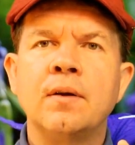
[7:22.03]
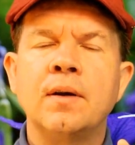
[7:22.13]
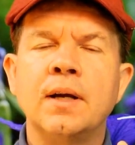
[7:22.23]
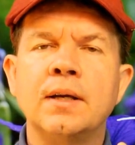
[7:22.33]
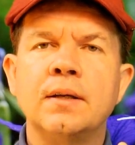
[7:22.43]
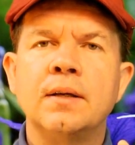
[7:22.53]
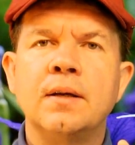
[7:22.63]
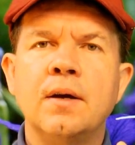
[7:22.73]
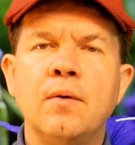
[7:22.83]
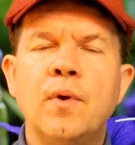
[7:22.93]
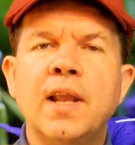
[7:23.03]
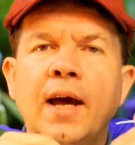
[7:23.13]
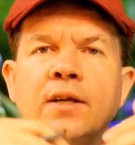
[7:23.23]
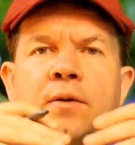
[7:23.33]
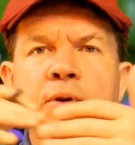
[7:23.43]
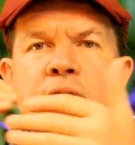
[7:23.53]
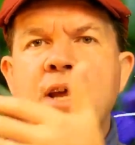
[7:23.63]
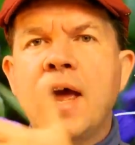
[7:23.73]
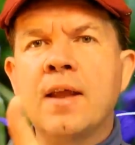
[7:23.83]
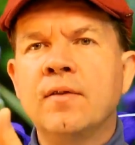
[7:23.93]
right? We like to
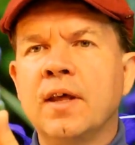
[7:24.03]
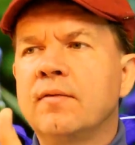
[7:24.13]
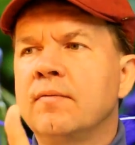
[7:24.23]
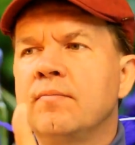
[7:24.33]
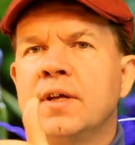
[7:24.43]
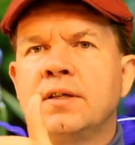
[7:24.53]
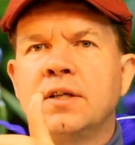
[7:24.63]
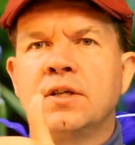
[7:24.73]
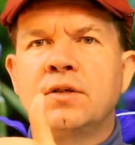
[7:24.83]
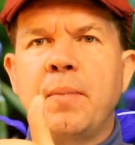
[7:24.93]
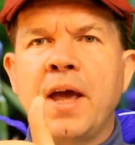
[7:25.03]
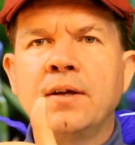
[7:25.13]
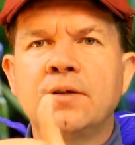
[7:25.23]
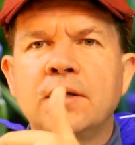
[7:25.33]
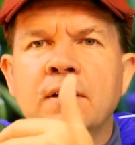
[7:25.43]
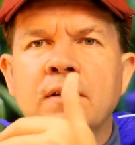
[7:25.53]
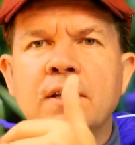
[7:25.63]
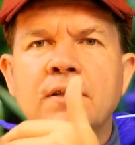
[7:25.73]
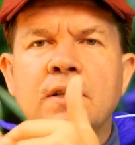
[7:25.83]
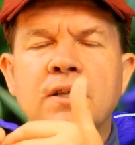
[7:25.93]
pretend that this is space and
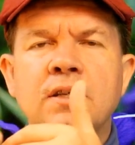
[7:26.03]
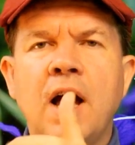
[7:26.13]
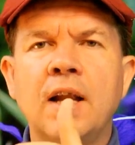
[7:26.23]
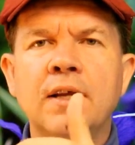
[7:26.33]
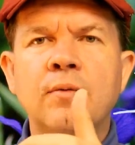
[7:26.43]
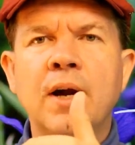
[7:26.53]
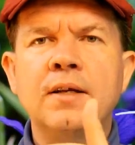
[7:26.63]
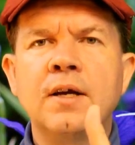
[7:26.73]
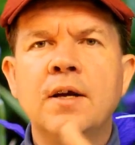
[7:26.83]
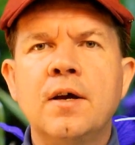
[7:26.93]
this is solid, right?